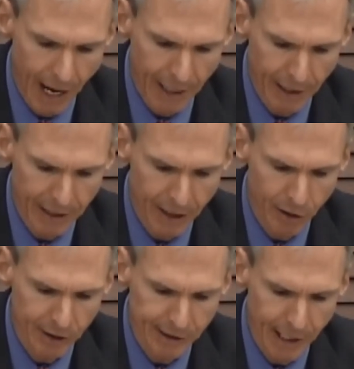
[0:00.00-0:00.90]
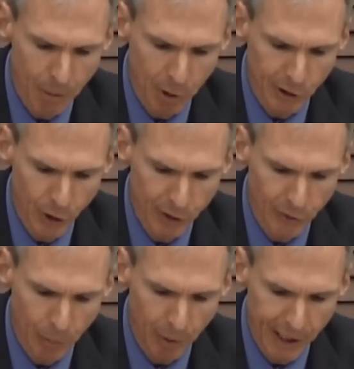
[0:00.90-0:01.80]
I'd like to understand the most
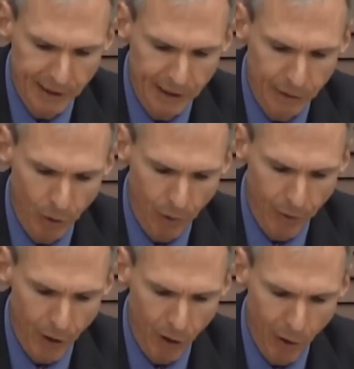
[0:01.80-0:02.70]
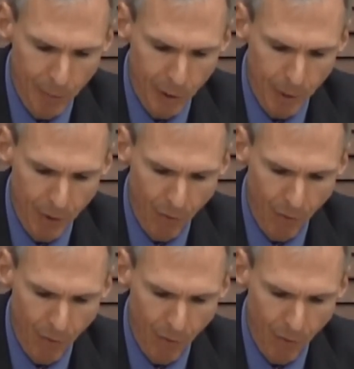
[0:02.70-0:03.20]
useful places for the federal government to be